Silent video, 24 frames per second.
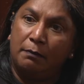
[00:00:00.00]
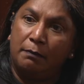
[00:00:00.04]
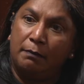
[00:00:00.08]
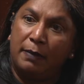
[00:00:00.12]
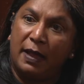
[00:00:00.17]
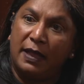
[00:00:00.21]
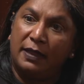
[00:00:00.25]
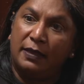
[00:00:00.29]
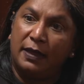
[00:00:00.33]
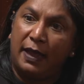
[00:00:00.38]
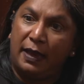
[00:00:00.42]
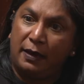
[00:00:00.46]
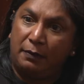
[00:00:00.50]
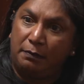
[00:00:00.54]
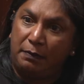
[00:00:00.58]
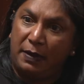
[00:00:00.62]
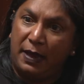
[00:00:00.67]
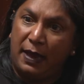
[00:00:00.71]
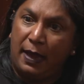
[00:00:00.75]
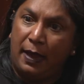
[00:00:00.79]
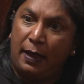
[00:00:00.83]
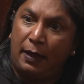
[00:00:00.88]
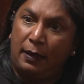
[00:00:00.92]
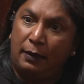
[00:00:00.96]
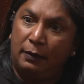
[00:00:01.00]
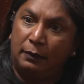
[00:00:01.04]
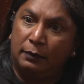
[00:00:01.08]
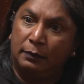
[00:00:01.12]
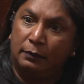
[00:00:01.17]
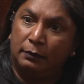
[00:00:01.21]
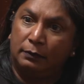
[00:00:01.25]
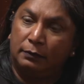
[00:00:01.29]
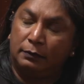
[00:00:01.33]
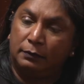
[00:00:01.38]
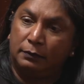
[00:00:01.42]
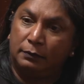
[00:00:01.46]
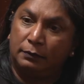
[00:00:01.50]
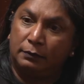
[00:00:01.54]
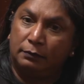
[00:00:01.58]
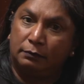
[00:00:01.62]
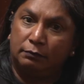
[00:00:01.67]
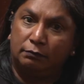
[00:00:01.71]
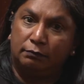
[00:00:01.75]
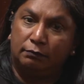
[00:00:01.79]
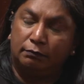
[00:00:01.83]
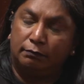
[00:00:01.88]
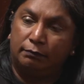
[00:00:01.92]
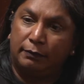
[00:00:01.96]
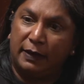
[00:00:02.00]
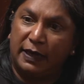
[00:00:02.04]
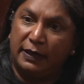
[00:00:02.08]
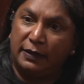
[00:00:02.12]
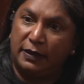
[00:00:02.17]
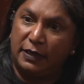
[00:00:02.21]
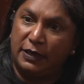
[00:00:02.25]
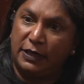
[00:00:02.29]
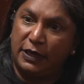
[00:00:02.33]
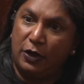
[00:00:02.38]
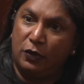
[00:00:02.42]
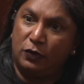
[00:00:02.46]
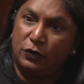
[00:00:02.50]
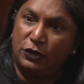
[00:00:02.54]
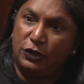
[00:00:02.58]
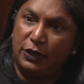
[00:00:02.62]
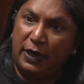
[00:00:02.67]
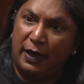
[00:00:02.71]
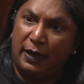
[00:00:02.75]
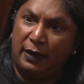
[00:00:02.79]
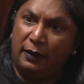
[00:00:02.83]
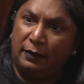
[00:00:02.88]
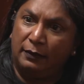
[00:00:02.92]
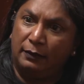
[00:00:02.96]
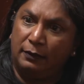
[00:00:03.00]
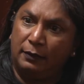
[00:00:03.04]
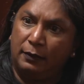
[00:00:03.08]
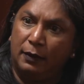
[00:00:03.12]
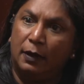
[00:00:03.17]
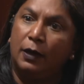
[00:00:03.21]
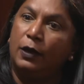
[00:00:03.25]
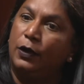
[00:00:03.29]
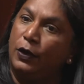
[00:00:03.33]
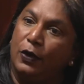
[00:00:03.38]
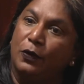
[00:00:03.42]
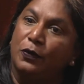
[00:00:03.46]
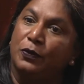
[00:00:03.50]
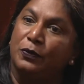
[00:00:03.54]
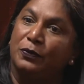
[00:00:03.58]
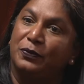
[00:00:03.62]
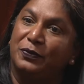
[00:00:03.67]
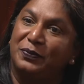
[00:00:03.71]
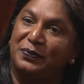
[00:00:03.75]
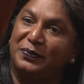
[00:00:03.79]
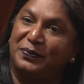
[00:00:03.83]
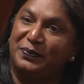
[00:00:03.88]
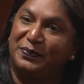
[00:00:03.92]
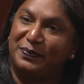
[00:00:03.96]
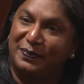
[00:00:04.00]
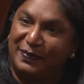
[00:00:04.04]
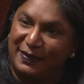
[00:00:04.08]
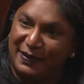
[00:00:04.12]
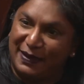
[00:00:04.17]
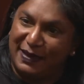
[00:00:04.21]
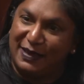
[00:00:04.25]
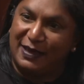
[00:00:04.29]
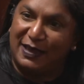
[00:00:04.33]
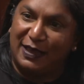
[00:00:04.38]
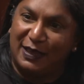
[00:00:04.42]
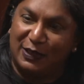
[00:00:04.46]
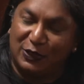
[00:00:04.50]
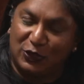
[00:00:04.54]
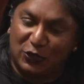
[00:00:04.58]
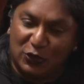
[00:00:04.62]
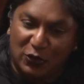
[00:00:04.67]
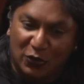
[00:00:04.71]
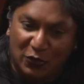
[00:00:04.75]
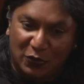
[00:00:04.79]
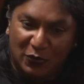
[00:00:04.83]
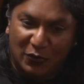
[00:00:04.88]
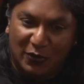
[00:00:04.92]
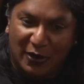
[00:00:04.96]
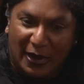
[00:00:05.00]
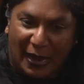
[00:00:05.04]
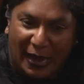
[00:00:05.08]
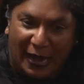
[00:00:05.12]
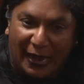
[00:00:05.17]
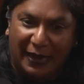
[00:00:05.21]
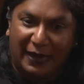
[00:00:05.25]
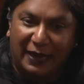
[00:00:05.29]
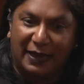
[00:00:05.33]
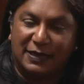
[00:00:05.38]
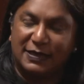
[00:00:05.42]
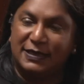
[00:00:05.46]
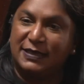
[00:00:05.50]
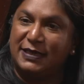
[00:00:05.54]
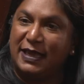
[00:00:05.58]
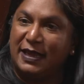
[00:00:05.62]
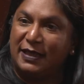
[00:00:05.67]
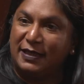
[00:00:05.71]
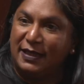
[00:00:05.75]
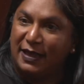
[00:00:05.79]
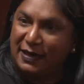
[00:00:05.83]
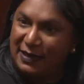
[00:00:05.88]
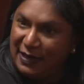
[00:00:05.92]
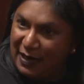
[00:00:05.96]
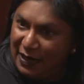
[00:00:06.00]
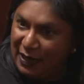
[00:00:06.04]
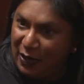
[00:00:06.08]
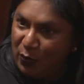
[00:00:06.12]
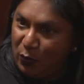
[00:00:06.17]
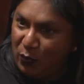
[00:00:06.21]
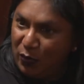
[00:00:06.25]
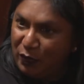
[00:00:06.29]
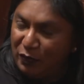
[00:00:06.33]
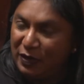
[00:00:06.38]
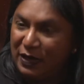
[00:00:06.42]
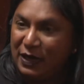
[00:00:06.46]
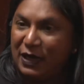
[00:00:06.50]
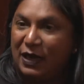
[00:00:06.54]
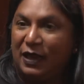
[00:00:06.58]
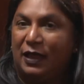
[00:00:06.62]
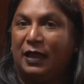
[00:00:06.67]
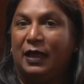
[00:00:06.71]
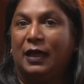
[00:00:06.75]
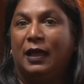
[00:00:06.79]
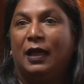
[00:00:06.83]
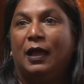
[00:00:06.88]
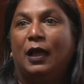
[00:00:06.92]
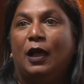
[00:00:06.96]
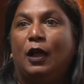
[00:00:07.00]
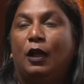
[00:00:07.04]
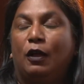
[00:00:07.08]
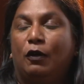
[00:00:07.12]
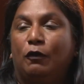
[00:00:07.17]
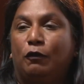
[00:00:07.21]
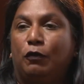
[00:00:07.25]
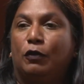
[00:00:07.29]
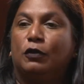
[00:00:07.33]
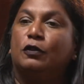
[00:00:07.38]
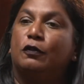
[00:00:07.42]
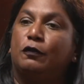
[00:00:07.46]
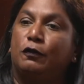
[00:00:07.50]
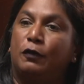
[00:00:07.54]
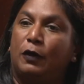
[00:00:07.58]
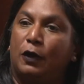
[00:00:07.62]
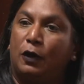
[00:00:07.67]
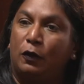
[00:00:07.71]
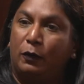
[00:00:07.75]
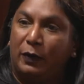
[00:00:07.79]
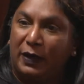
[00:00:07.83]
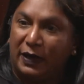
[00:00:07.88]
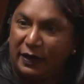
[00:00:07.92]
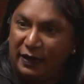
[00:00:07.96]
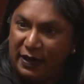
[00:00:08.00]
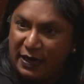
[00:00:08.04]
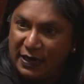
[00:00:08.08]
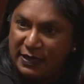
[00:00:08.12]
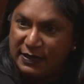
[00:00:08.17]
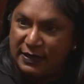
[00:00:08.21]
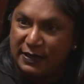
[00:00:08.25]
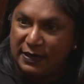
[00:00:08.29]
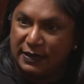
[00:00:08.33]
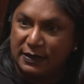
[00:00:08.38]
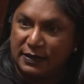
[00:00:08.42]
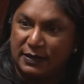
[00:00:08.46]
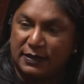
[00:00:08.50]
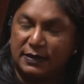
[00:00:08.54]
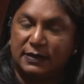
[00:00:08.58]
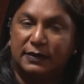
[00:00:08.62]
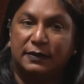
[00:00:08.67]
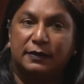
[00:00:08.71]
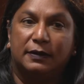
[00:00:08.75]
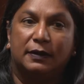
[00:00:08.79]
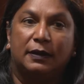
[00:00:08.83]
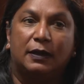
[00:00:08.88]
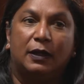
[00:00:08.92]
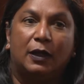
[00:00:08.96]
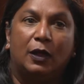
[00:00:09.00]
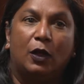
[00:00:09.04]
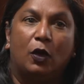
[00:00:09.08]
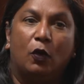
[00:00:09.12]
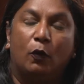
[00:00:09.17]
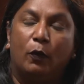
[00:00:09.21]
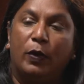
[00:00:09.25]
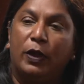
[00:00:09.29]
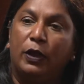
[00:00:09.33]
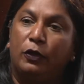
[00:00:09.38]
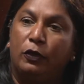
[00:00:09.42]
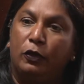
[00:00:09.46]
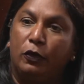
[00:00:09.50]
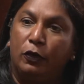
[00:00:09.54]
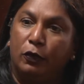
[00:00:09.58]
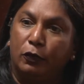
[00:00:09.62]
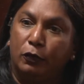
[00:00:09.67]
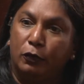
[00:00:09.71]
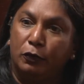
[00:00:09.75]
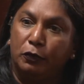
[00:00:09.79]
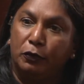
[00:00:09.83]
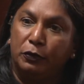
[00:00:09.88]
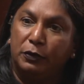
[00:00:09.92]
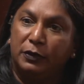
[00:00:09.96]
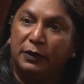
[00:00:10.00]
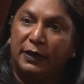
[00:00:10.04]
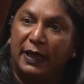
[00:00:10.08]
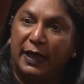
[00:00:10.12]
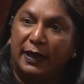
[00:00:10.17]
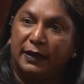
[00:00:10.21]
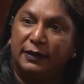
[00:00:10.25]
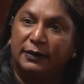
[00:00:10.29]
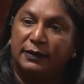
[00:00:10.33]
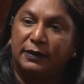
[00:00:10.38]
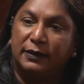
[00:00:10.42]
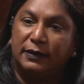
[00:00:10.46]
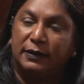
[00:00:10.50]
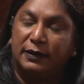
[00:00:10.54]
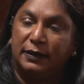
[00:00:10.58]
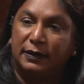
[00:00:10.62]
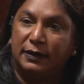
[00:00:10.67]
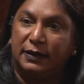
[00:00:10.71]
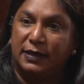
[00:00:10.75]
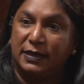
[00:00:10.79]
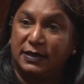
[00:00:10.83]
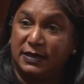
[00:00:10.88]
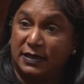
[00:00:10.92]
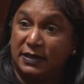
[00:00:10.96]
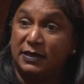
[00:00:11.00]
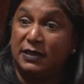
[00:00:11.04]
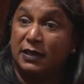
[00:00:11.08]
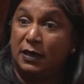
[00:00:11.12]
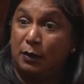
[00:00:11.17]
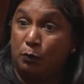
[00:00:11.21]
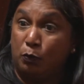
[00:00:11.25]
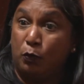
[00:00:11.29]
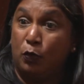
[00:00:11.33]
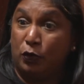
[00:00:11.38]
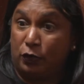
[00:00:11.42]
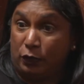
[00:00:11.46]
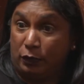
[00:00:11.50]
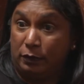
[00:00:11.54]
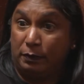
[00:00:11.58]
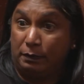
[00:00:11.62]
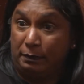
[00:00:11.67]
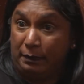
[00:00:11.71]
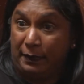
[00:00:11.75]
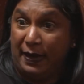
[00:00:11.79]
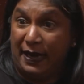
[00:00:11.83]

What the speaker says: By the NPA? By the DOJ? No. And so I can say that unequivocally for the following reasons. We knew that this is an important